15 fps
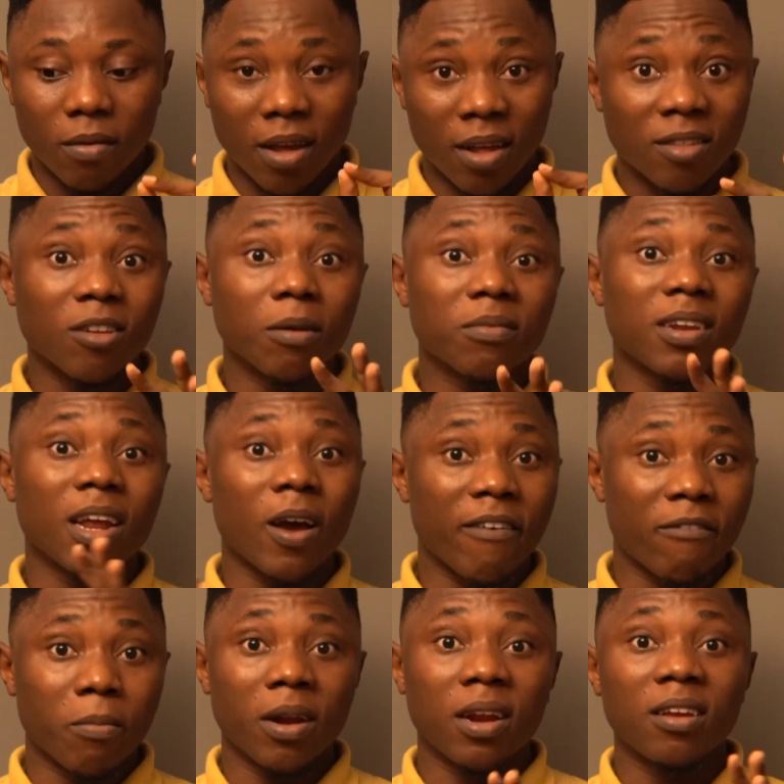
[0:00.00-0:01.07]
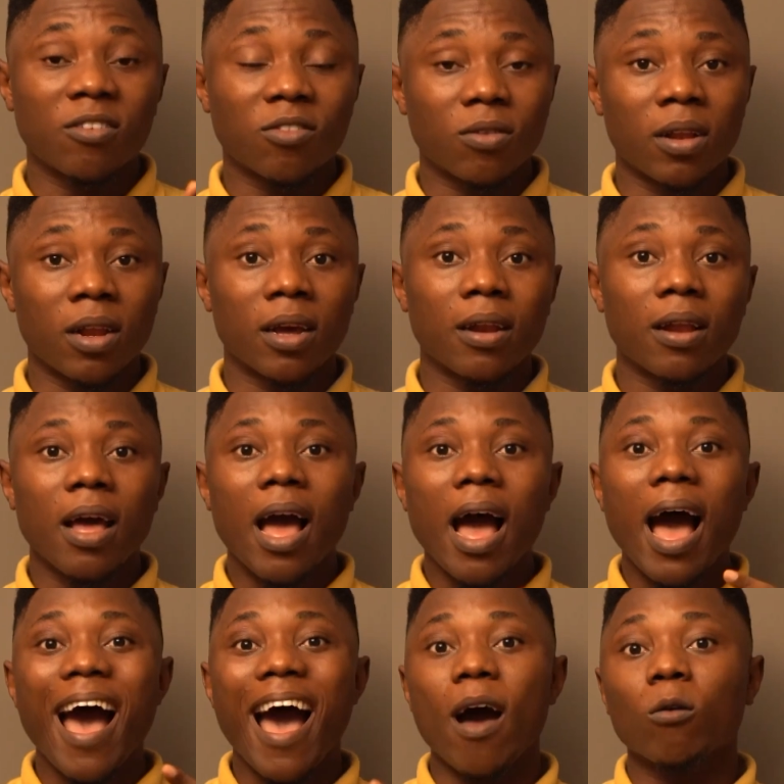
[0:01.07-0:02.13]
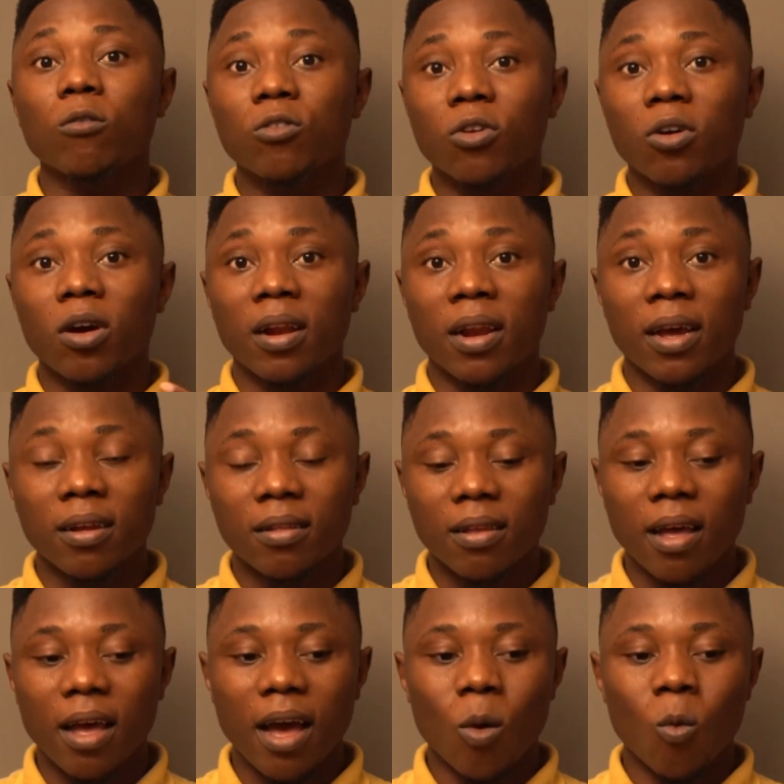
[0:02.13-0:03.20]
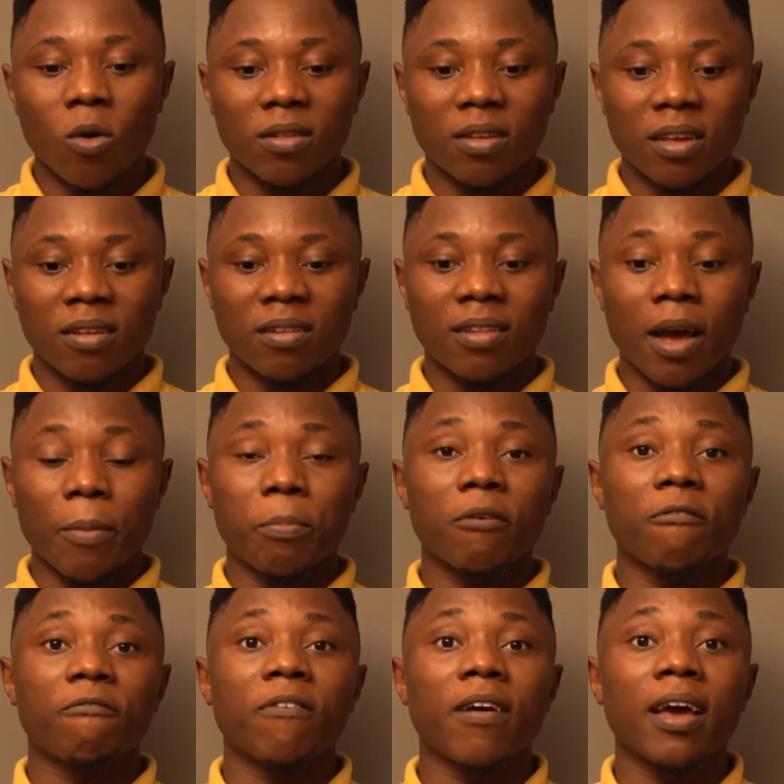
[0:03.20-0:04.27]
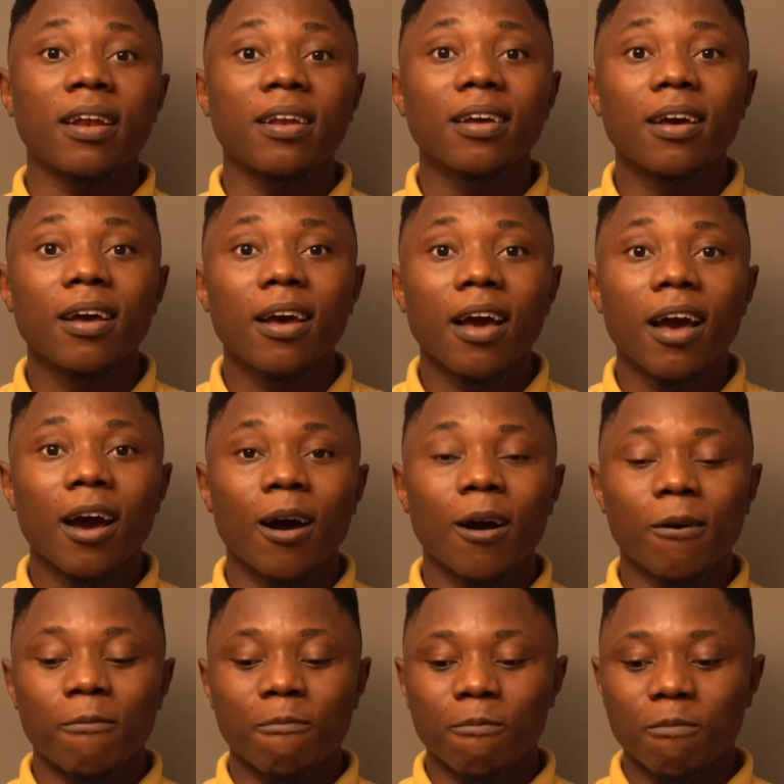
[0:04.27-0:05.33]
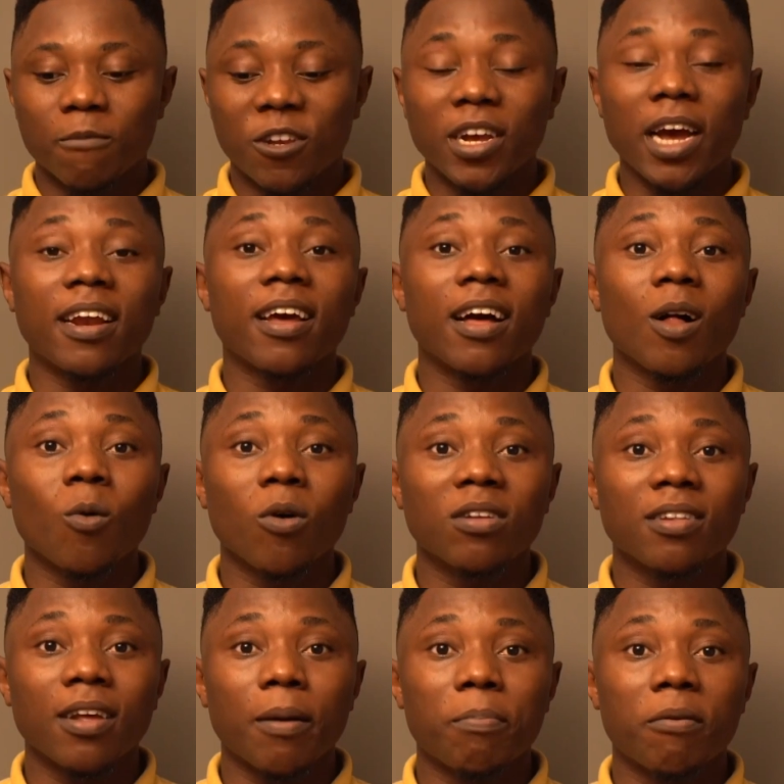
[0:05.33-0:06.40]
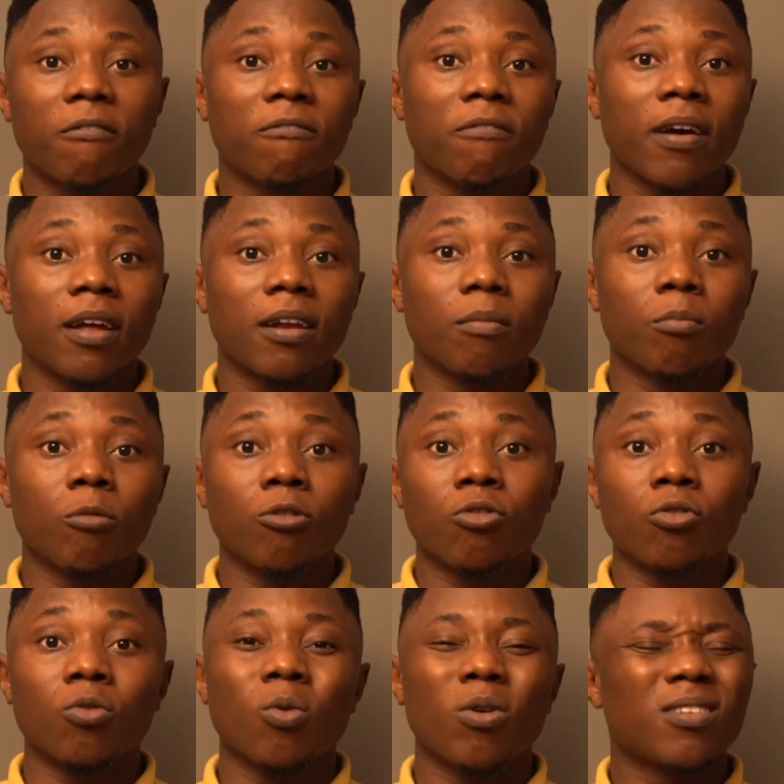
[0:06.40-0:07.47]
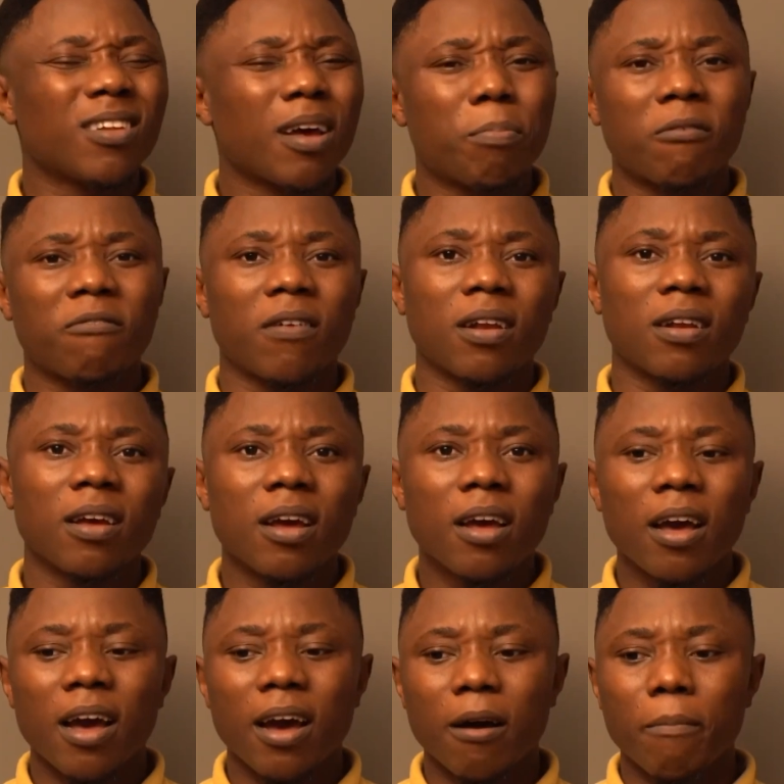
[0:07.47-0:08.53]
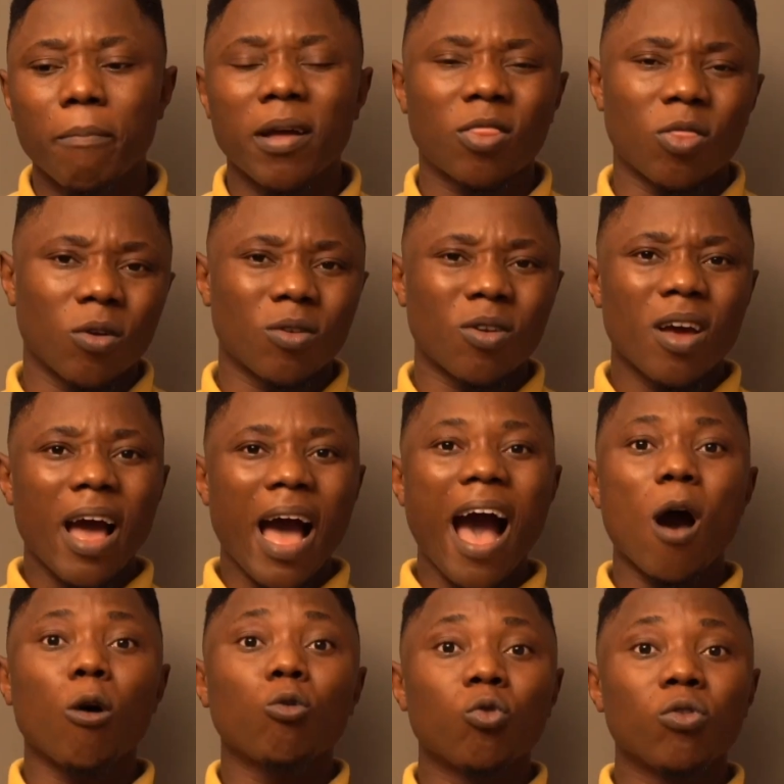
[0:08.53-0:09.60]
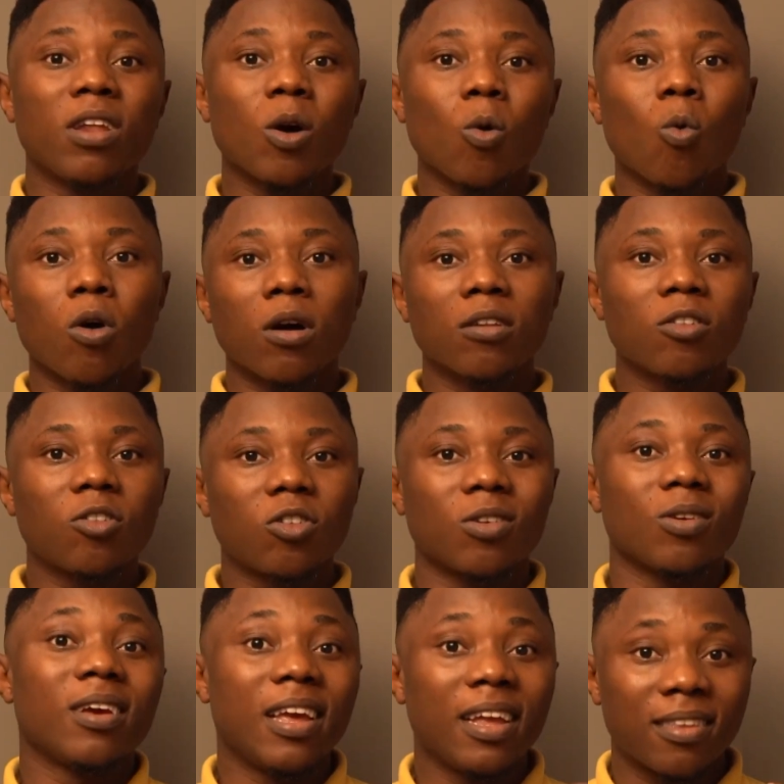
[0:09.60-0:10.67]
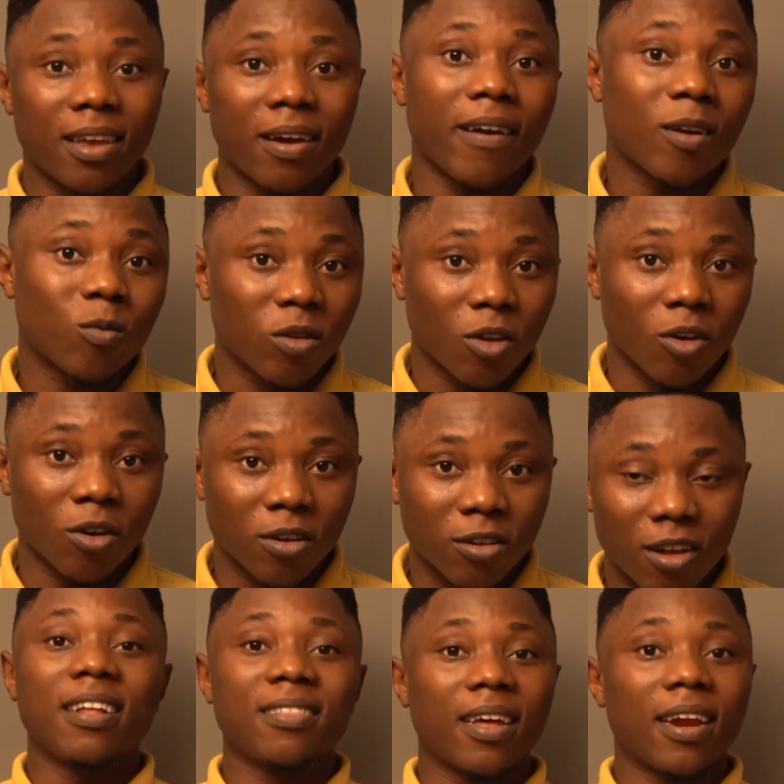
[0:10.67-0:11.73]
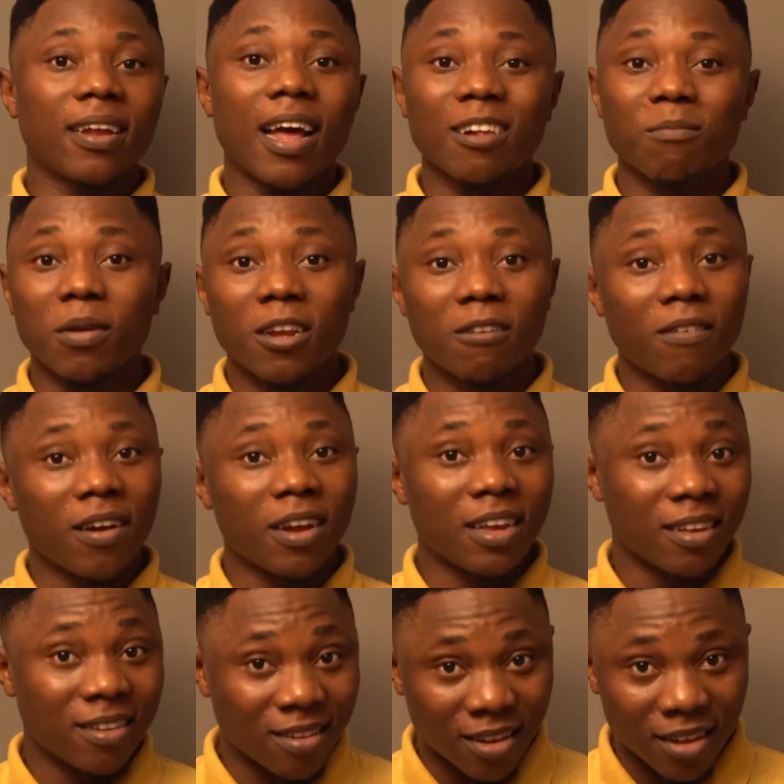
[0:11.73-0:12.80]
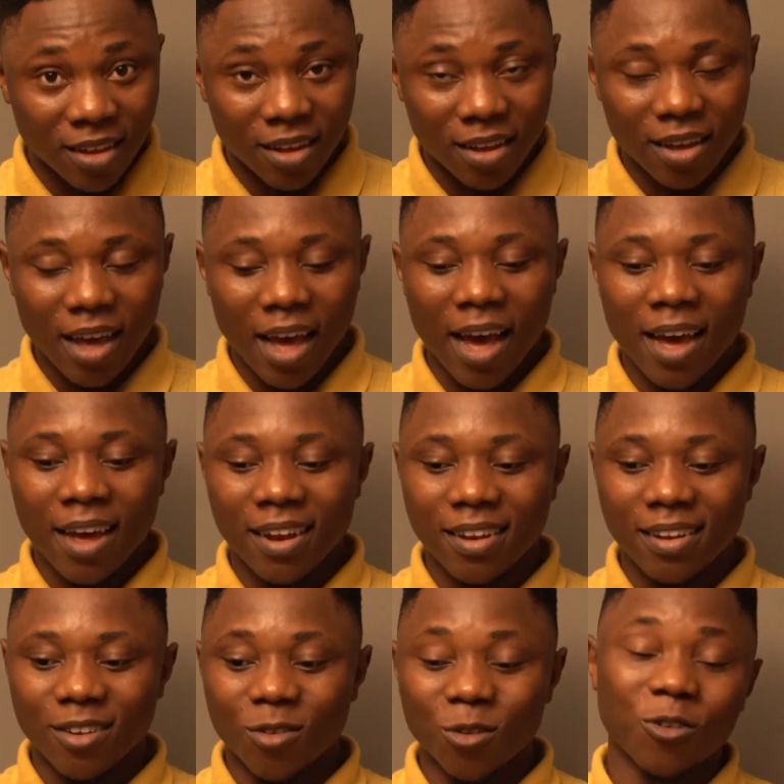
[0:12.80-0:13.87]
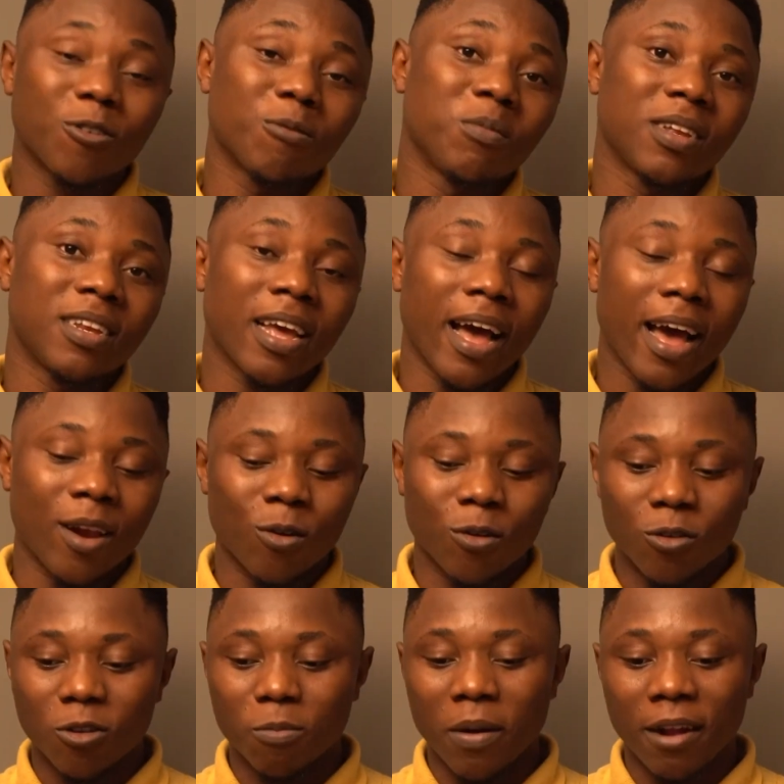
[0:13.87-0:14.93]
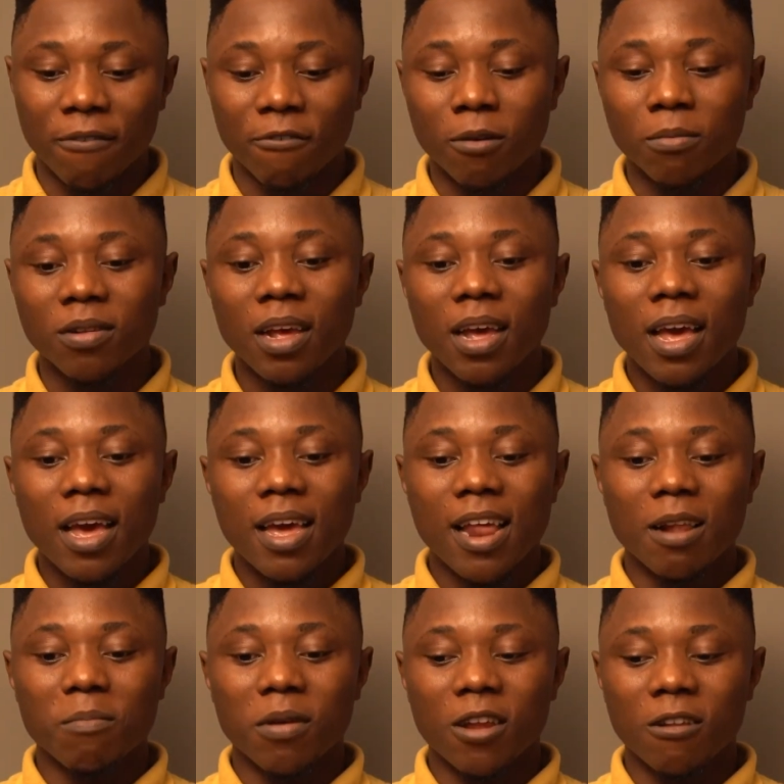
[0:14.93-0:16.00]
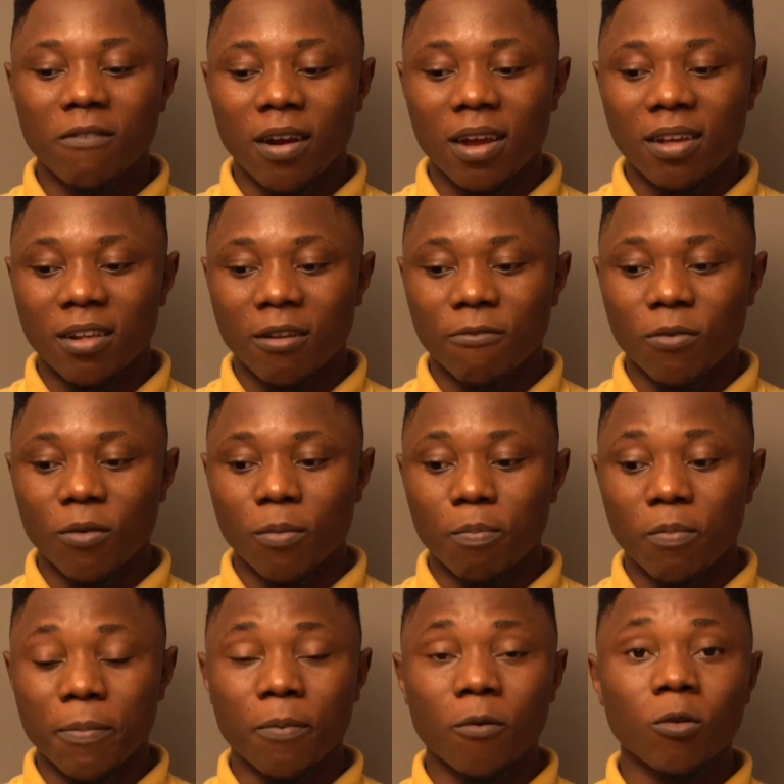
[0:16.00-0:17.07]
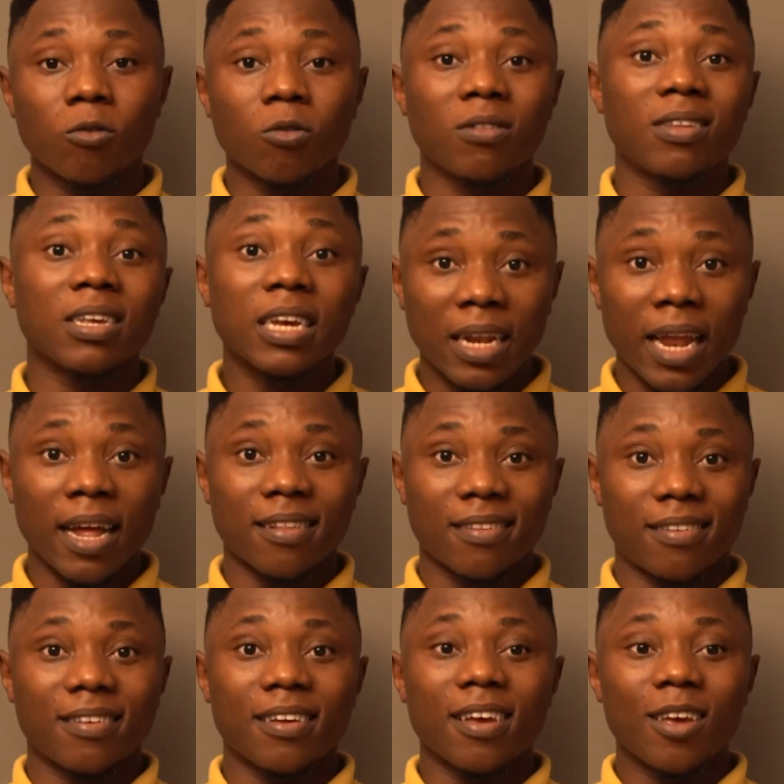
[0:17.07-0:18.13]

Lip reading: It's something that everybody needs to learn, how to connect, what is their preferred channel, what's their preferred model, what's their preferred method, how do they want to interact with us. Internet has made it very easy, and social media and all those platforms, that made it very easy for people to think that